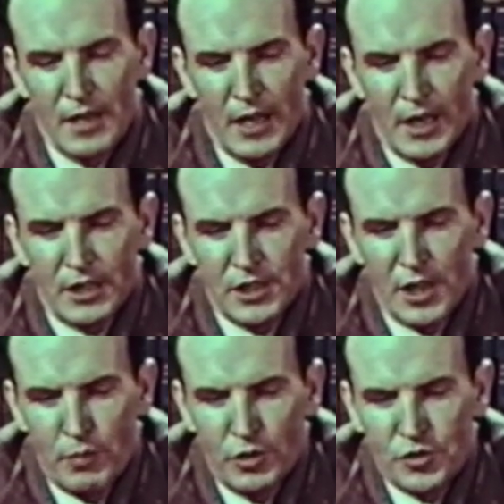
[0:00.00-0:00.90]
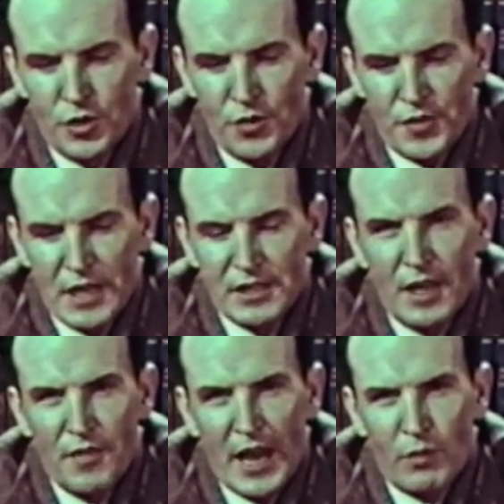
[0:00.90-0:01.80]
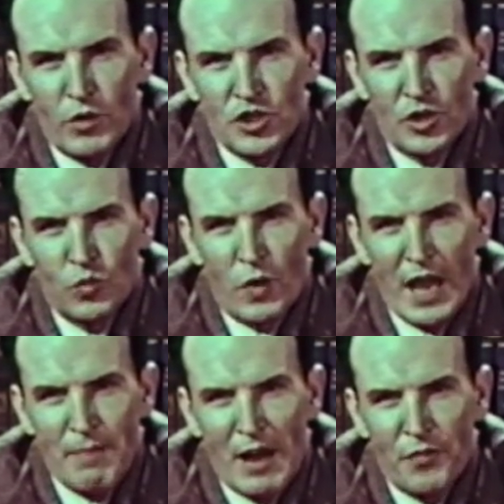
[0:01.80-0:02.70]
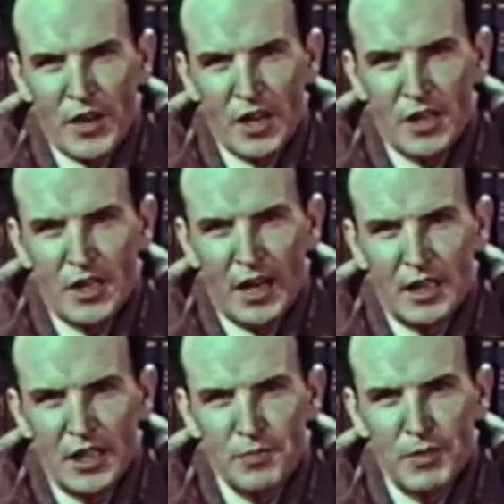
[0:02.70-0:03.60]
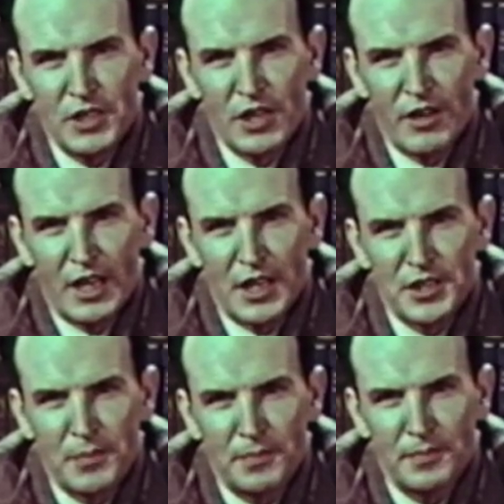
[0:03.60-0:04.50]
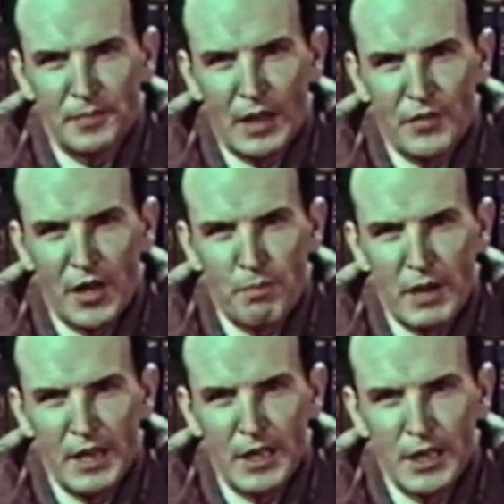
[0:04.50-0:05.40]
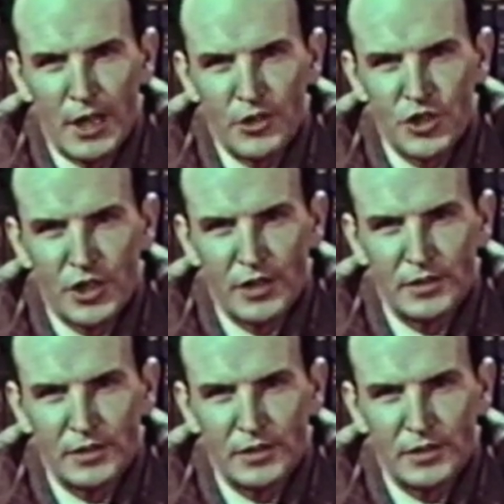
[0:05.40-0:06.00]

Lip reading: In its simple truth, they see that which could wipe out their godless materialism and their pagan culture.